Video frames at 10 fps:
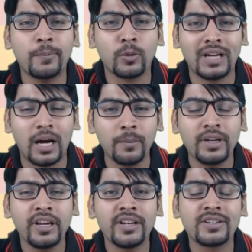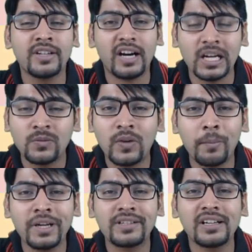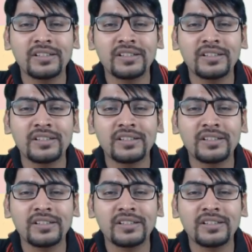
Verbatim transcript: program is the alphabets,